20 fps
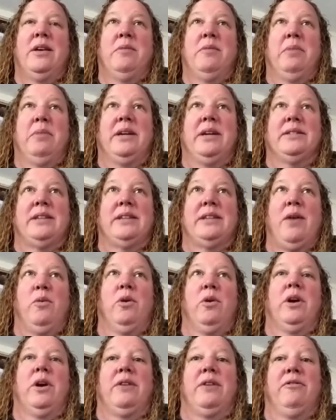because I
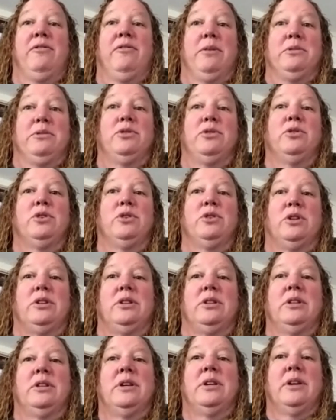work at a pharmaceutical
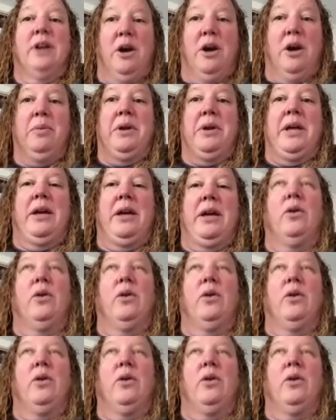company,